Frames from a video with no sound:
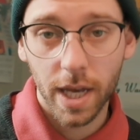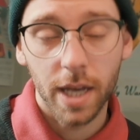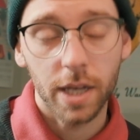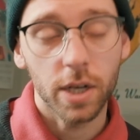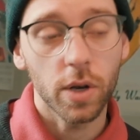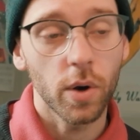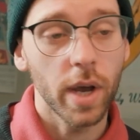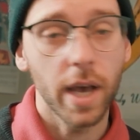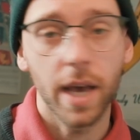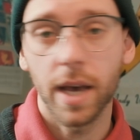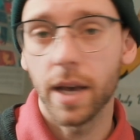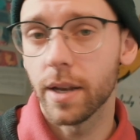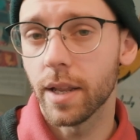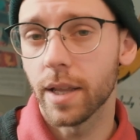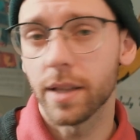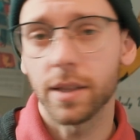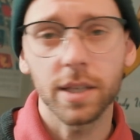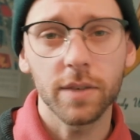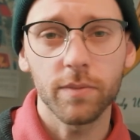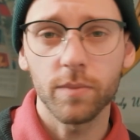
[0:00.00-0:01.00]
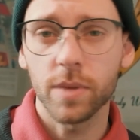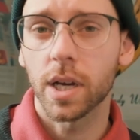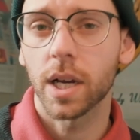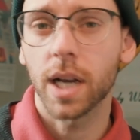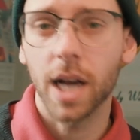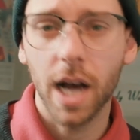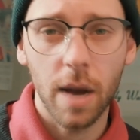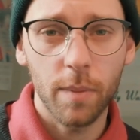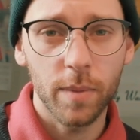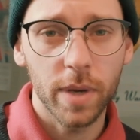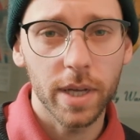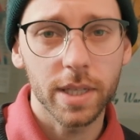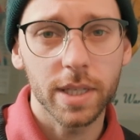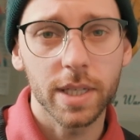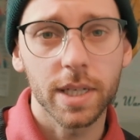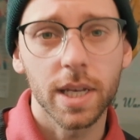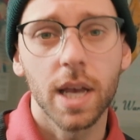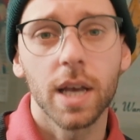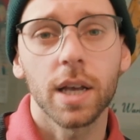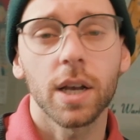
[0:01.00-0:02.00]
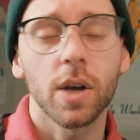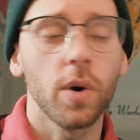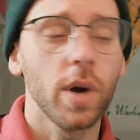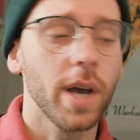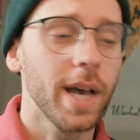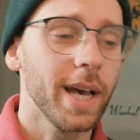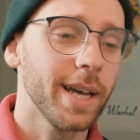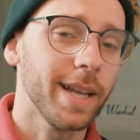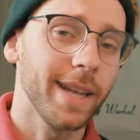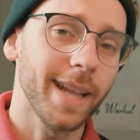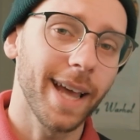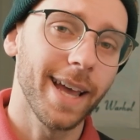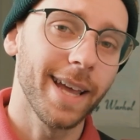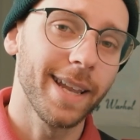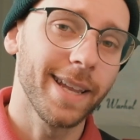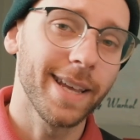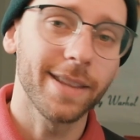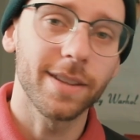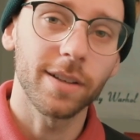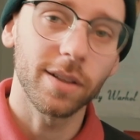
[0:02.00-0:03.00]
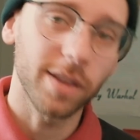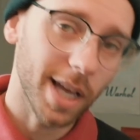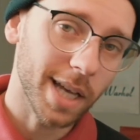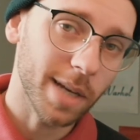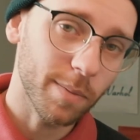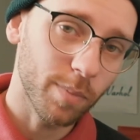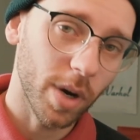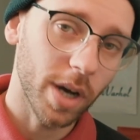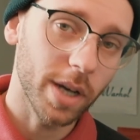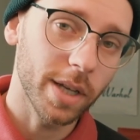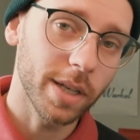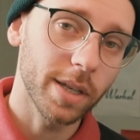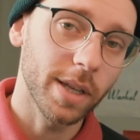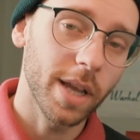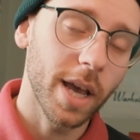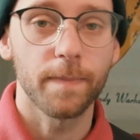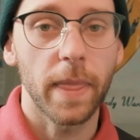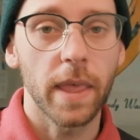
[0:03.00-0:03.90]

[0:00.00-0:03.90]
Go ahead and leave me a comment. Go ahead and hit the like button.